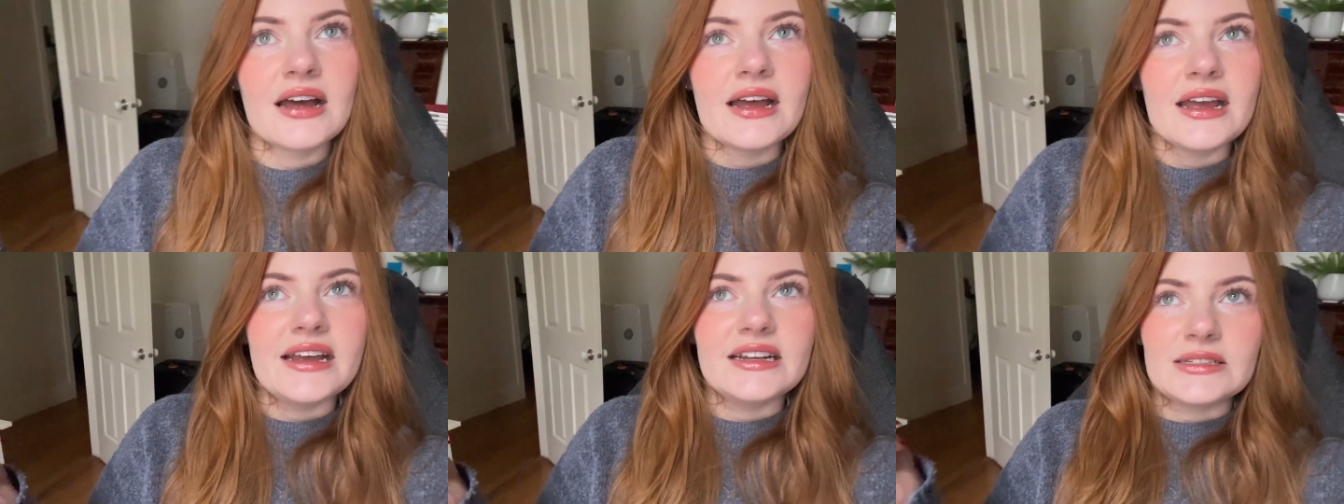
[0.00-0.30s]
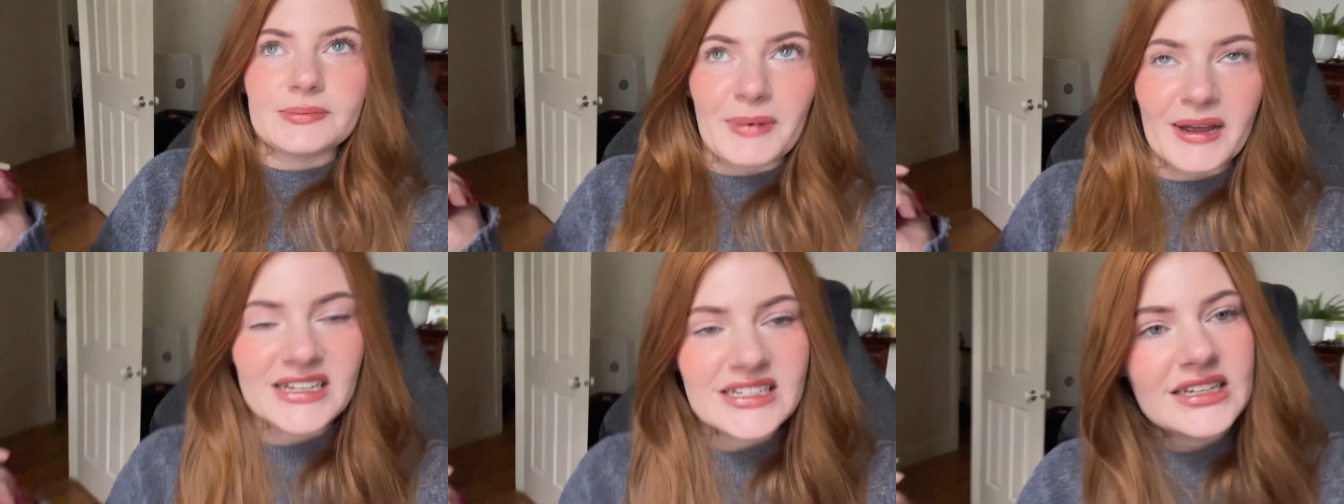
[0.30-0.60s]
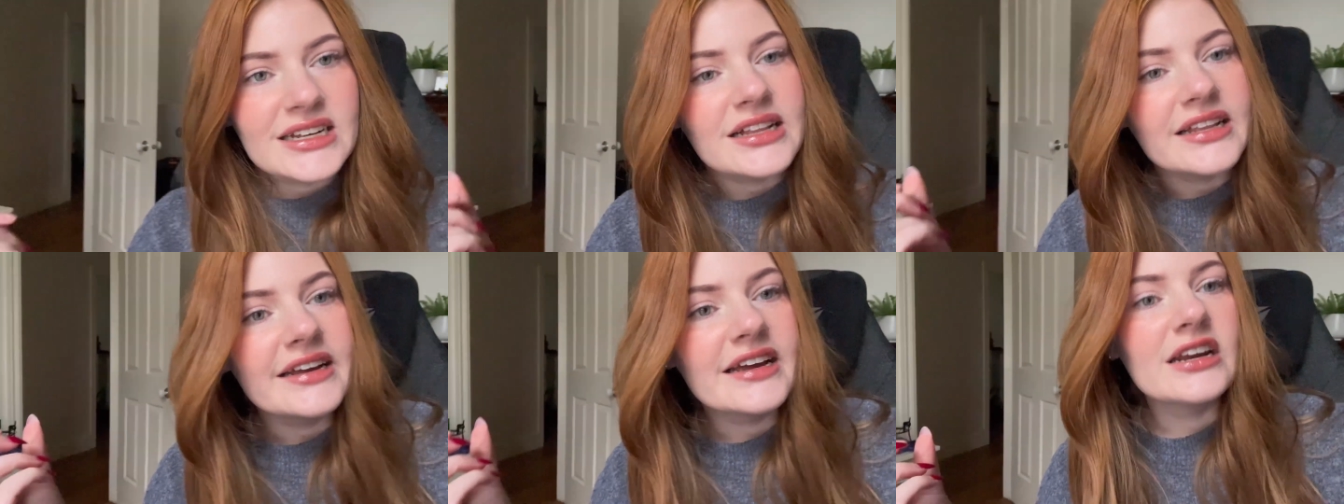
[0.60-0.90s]
it's
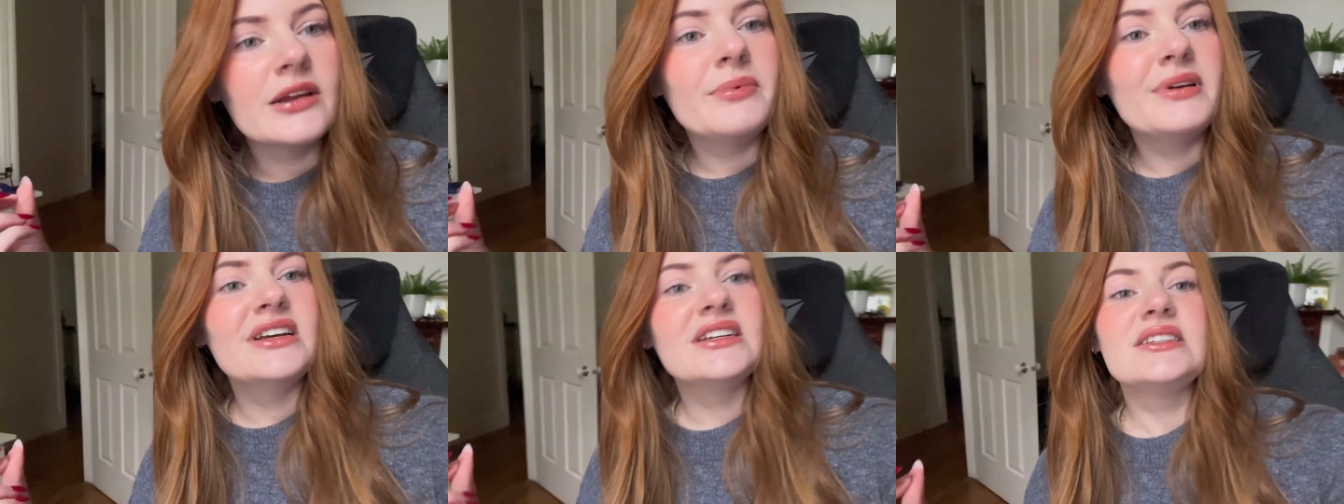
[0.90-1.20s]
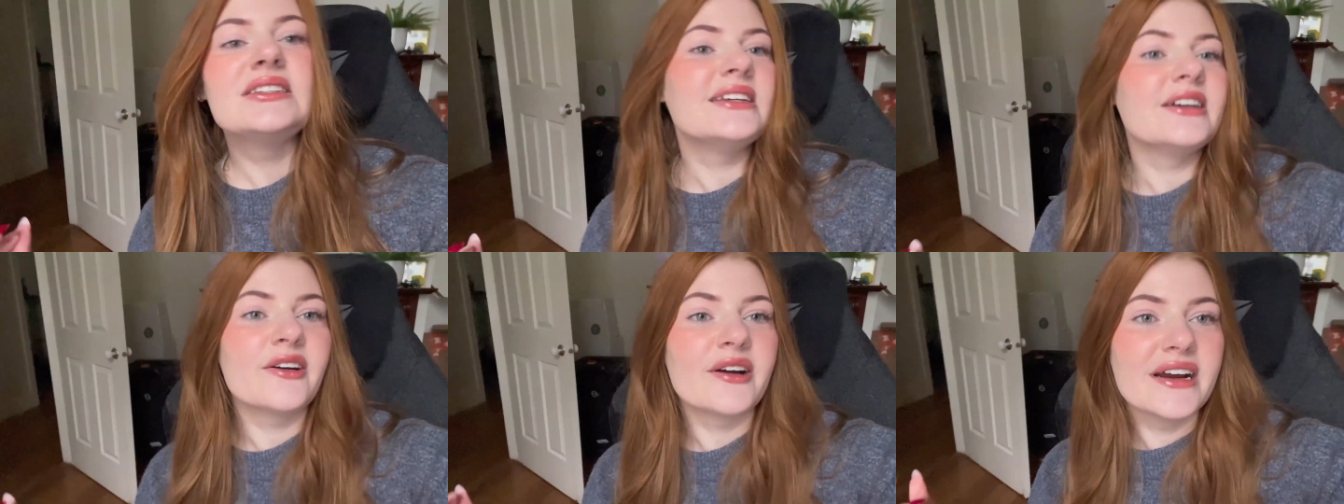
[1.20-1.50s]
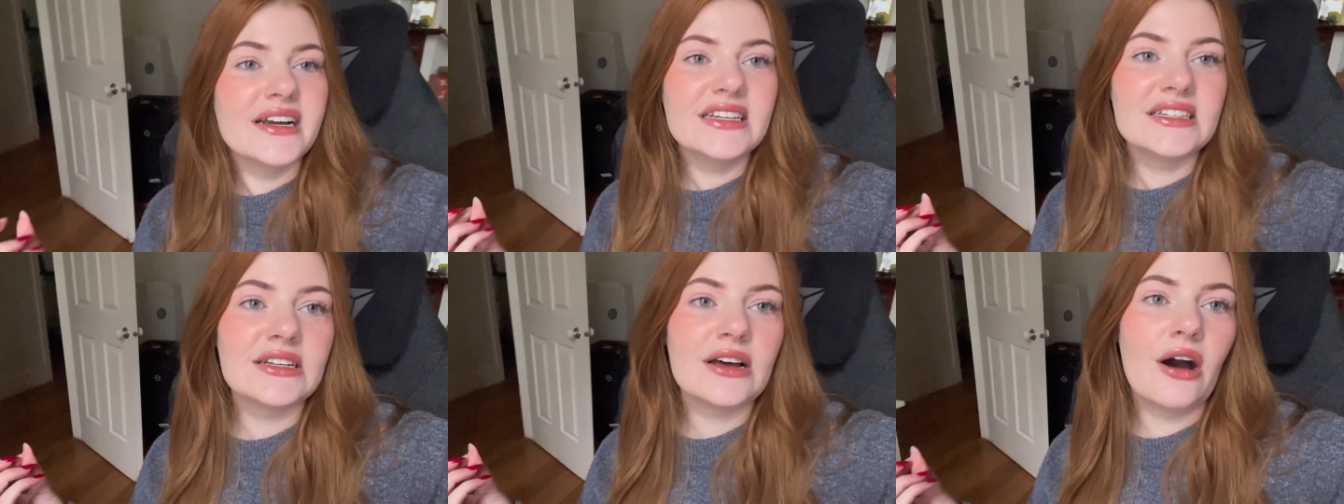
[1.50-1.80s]
basically going to be a
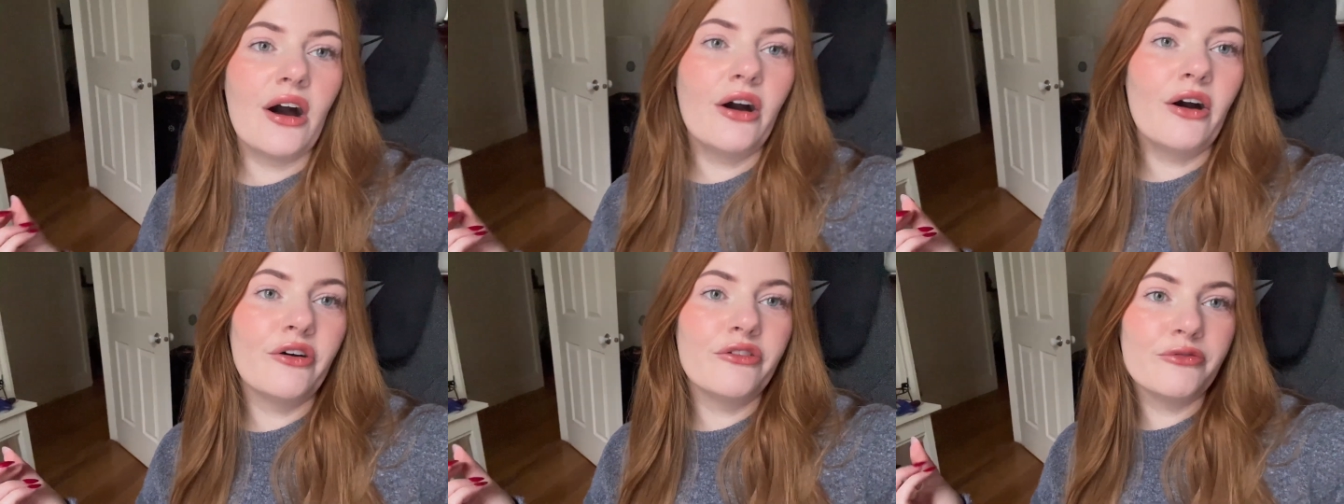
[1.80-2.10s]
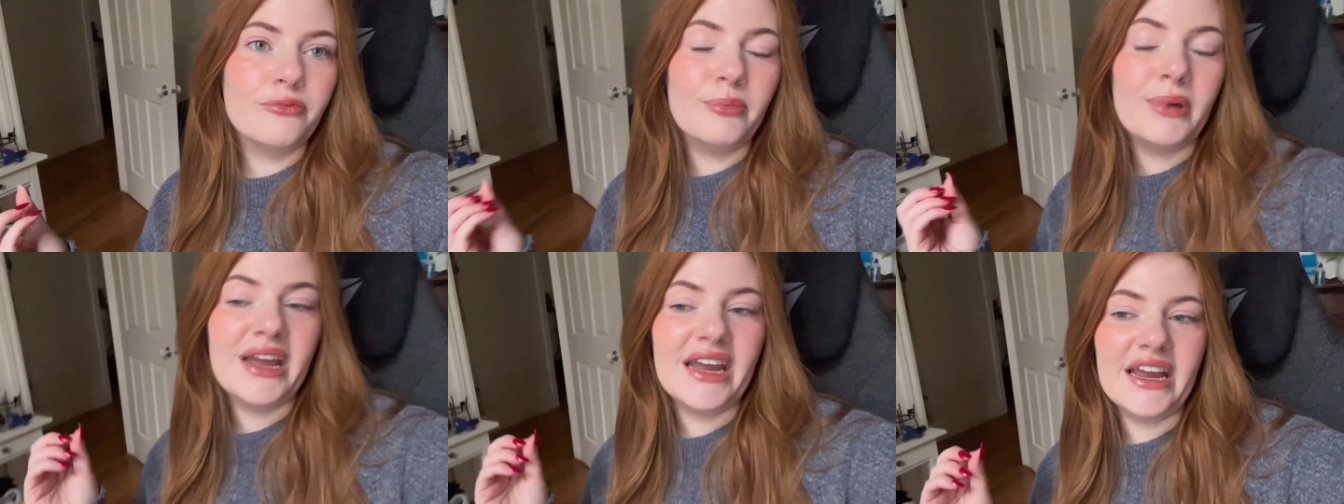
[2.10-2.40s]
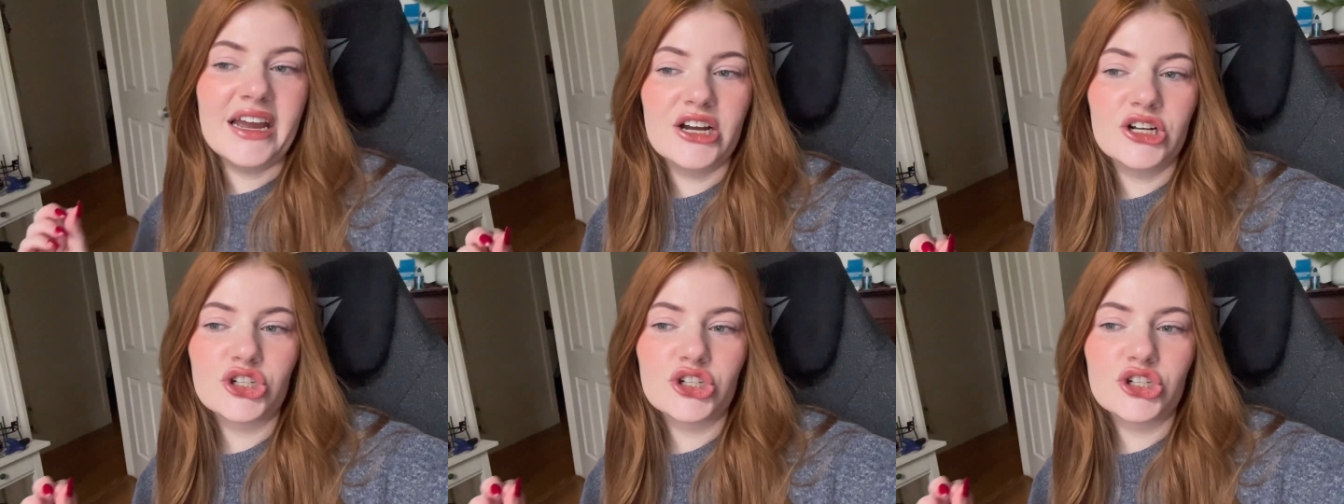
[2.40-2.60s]
series of me